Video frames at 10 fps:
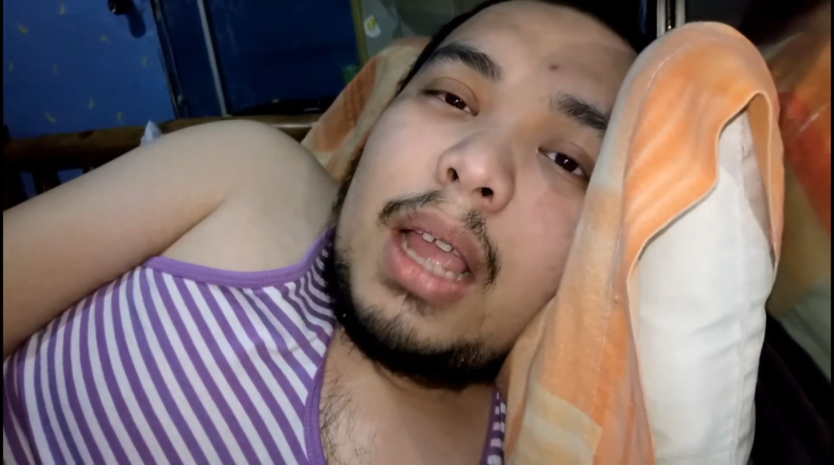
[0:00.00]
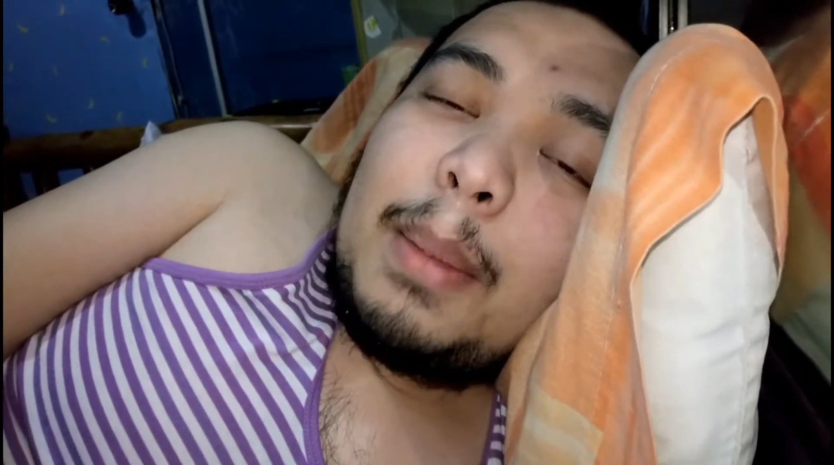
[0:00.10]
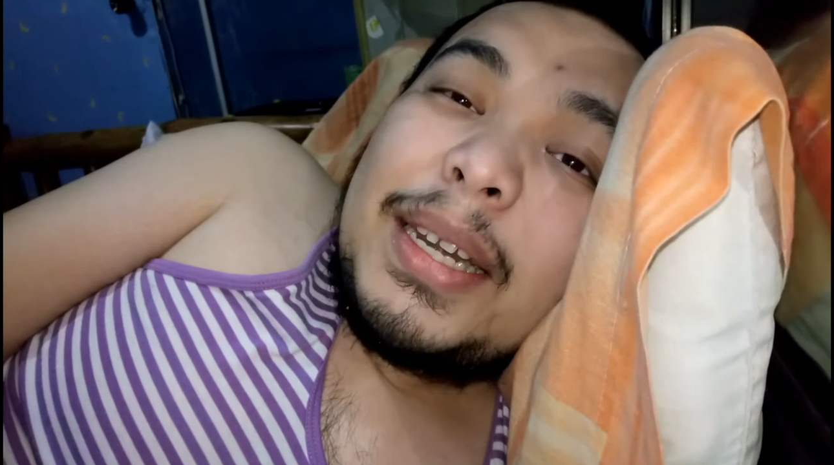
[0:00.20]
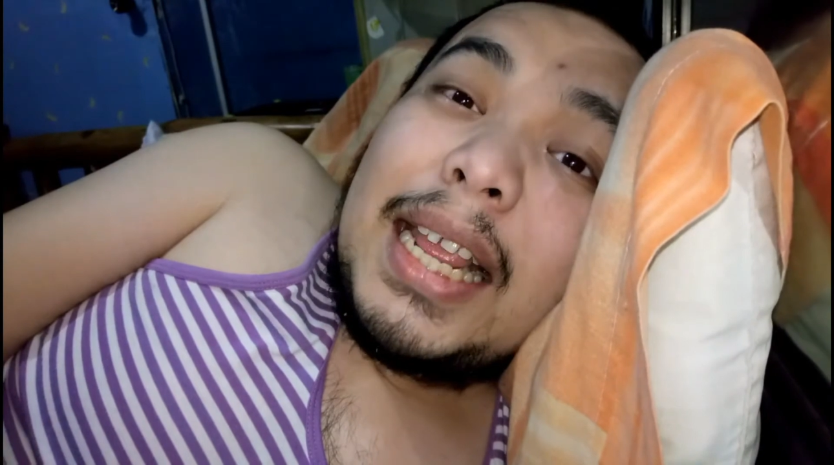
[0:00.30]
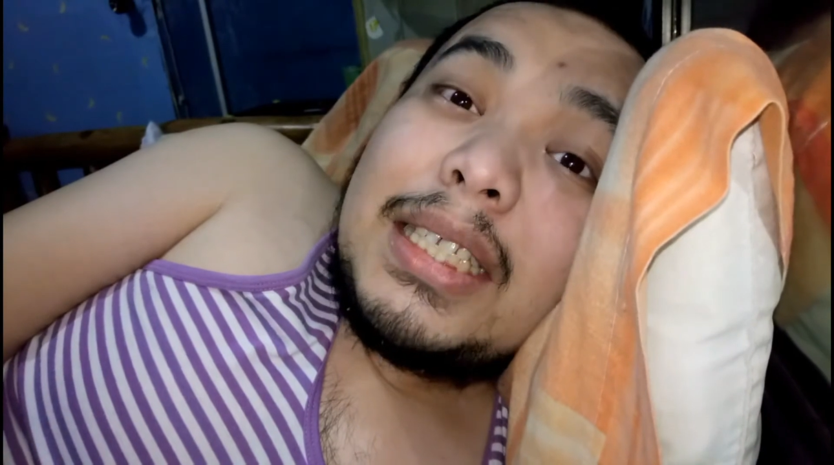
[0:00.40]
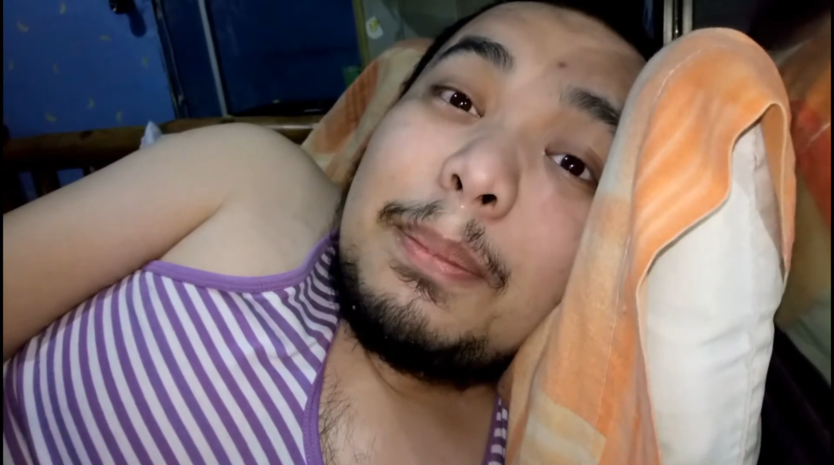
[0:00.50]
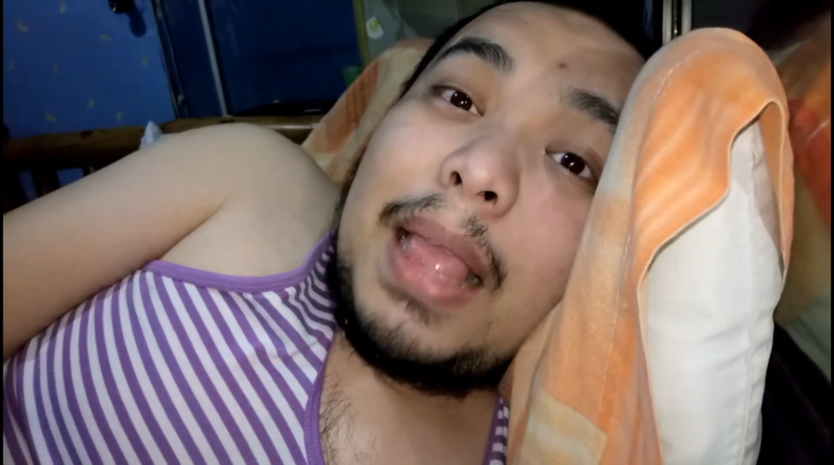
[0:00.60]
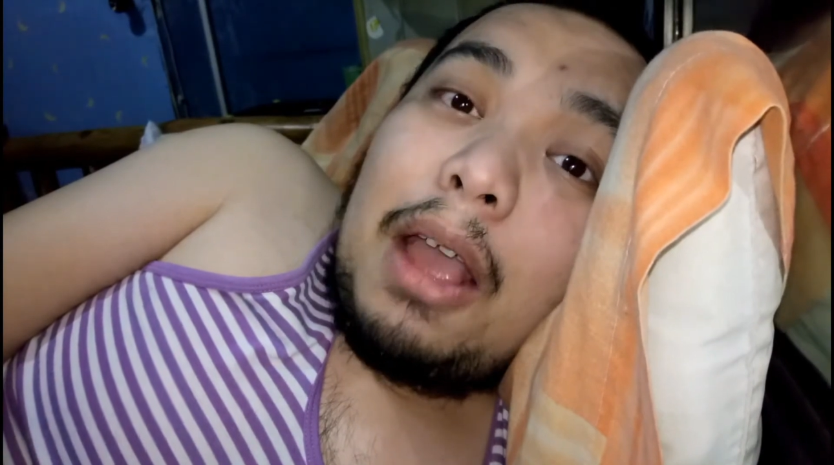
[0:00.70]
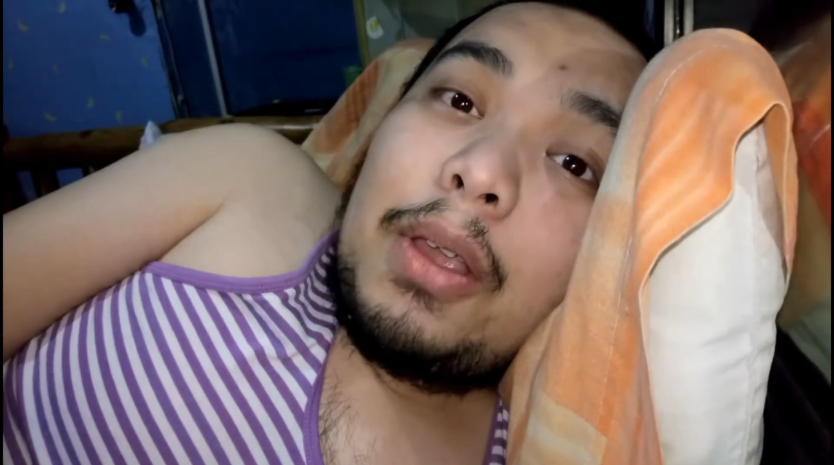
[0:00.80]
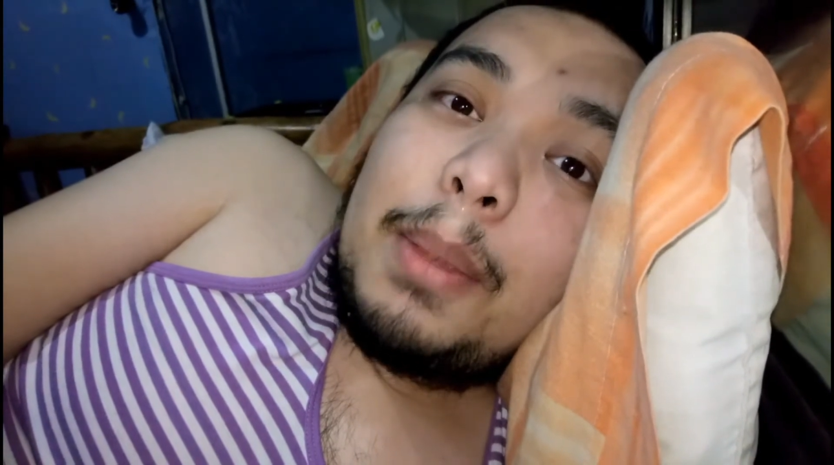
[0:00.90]
may naisip
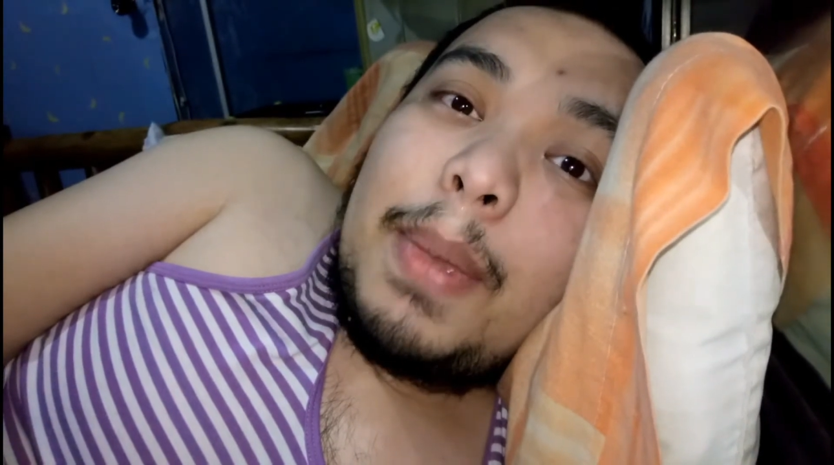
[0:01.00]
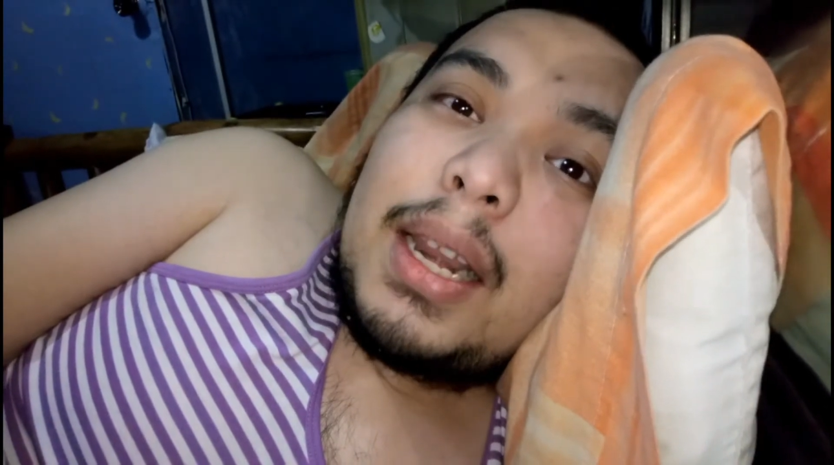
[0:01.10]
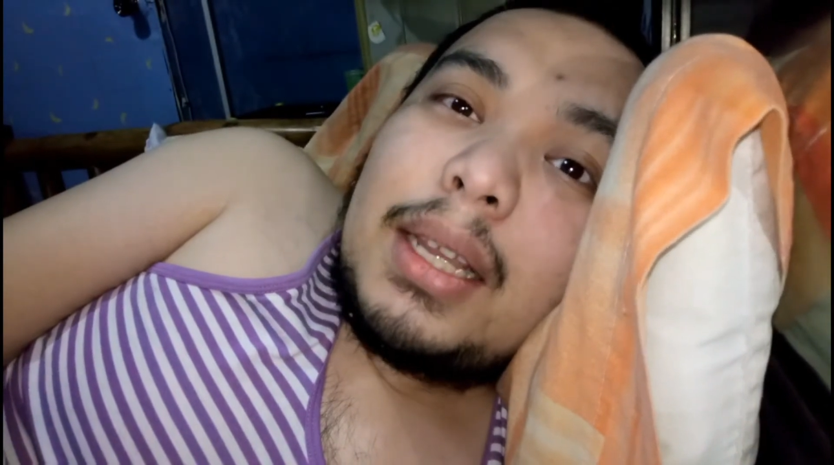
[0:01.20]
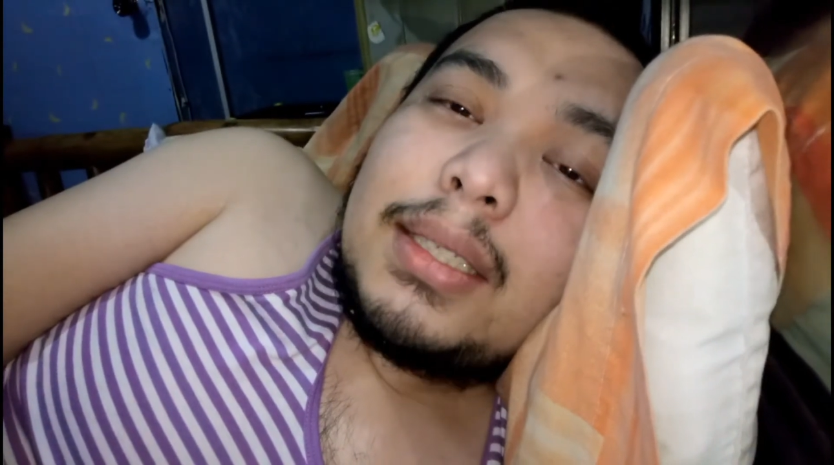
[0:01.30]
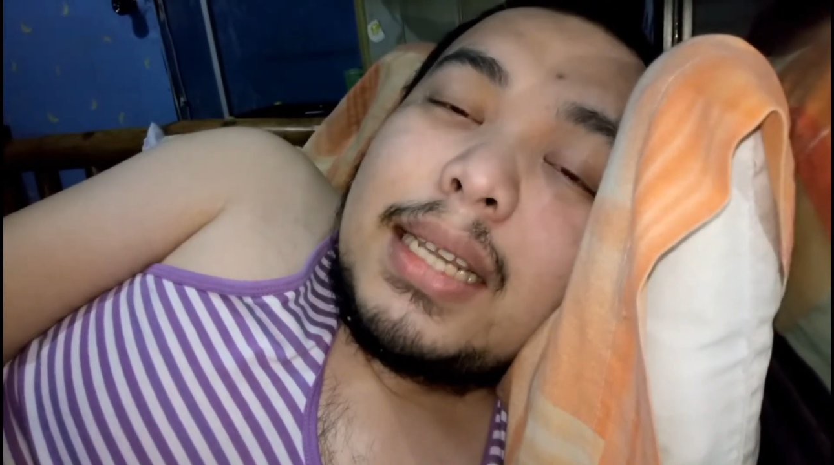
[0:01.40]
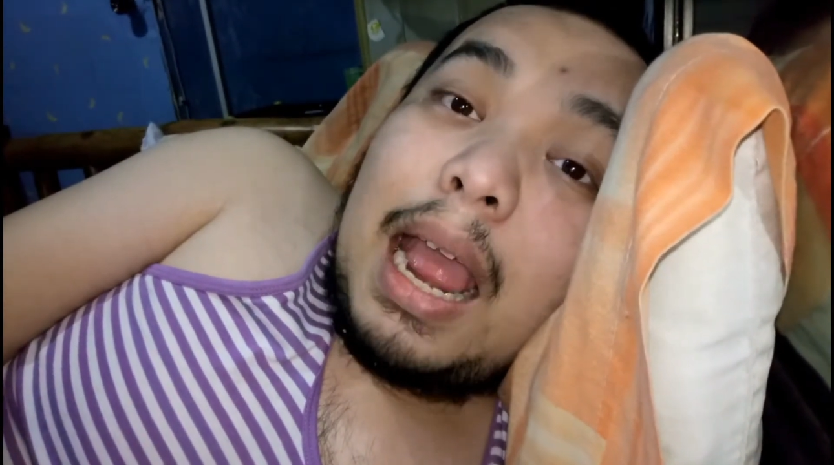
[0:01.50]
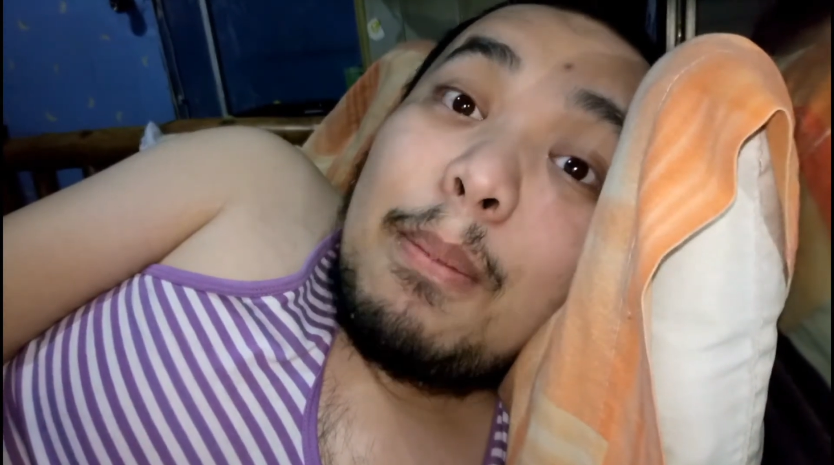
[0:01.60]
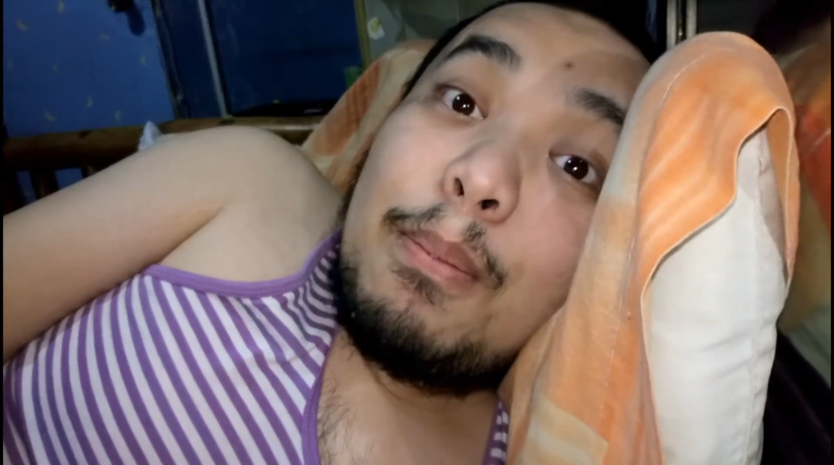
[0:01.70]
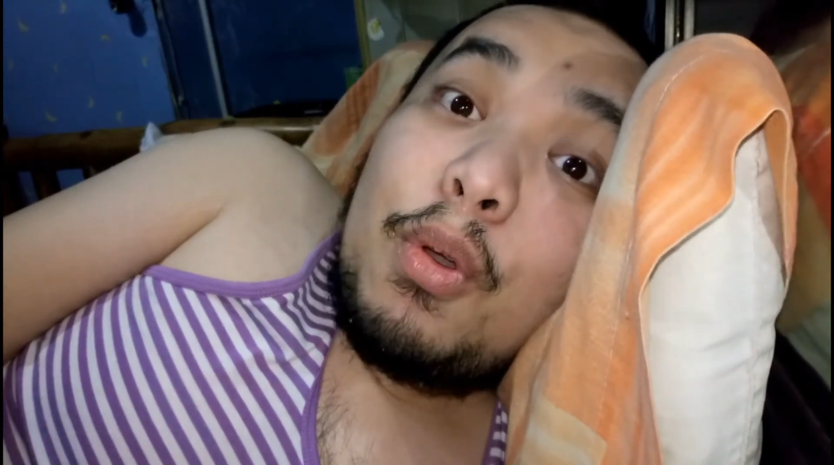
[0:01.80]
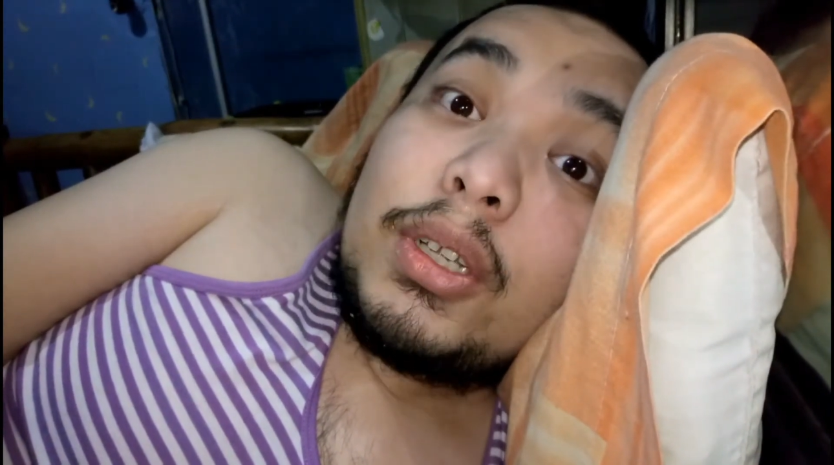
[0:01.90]
na ako parang
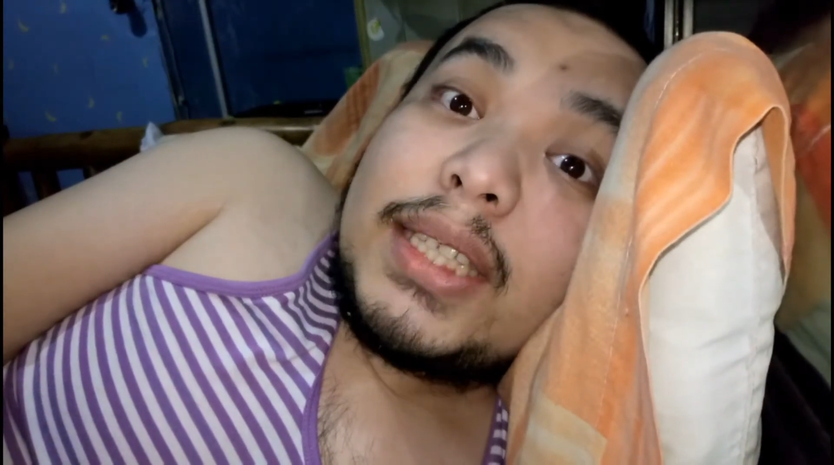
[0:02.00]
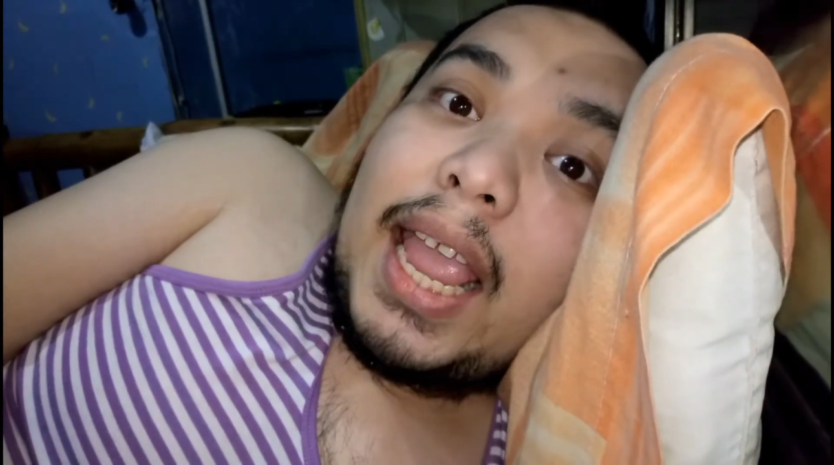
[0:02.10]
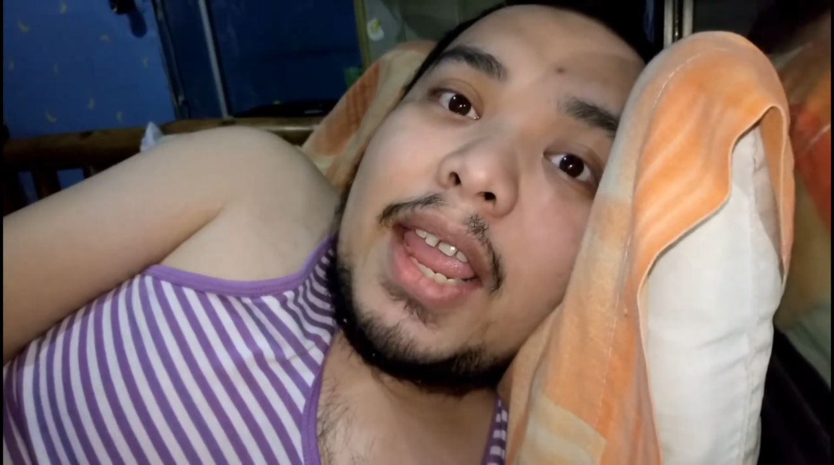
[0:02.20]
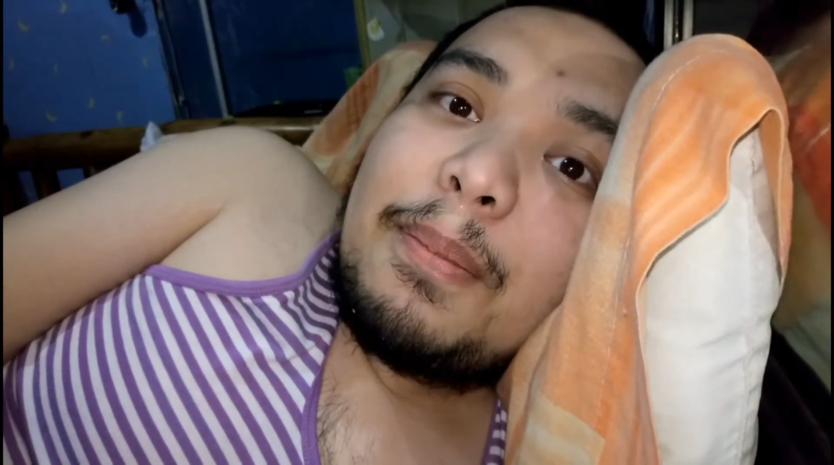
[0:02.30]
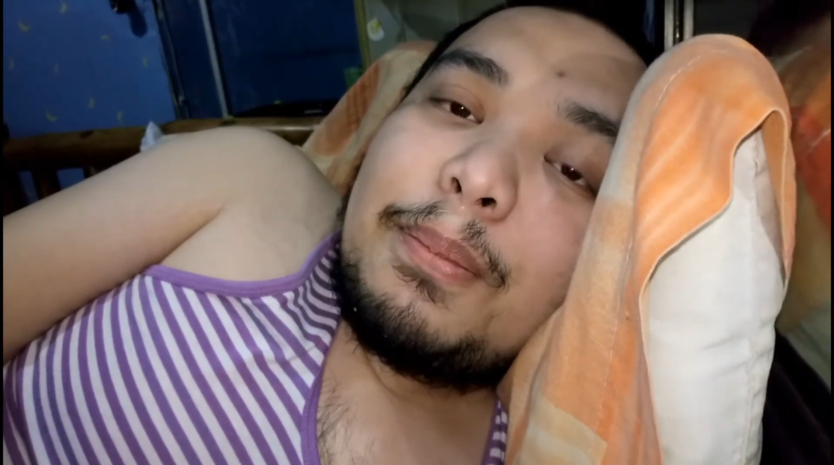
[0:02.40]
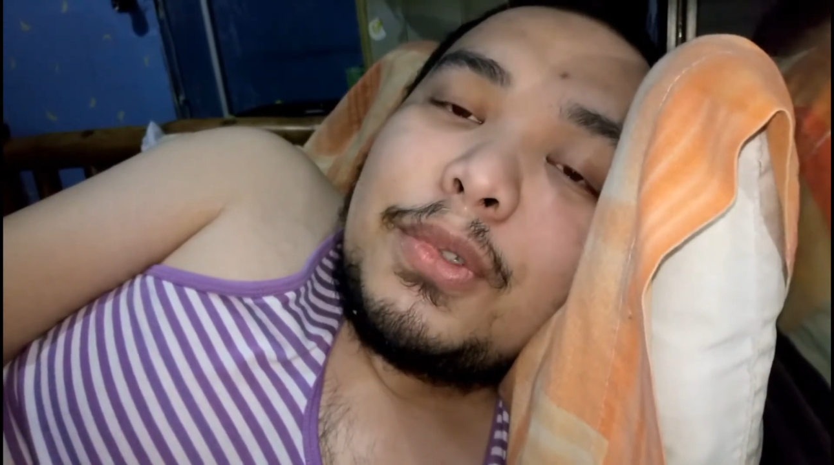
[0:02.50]
slam book type.